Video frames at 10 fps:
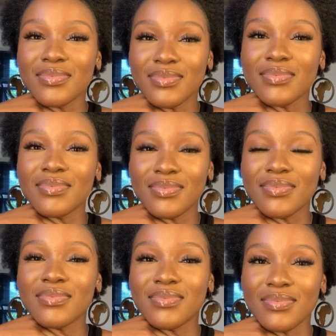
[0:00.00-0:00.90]

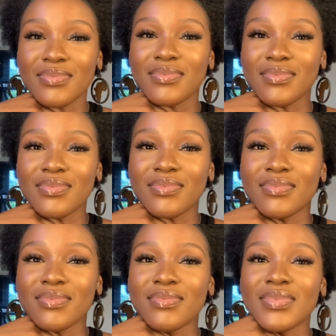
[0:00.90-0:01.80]

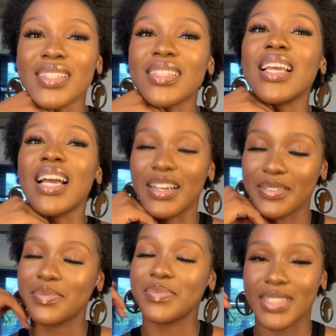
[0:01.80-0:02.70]
encouraged, because
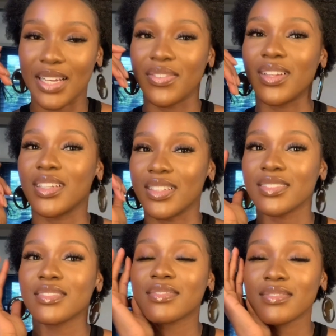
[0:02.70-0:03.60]
the only value
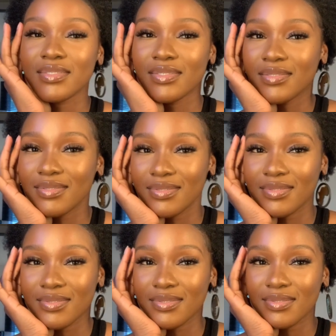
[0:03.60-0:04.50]
that has is in
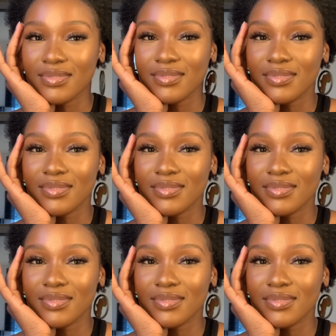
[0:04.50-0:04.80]
tourism.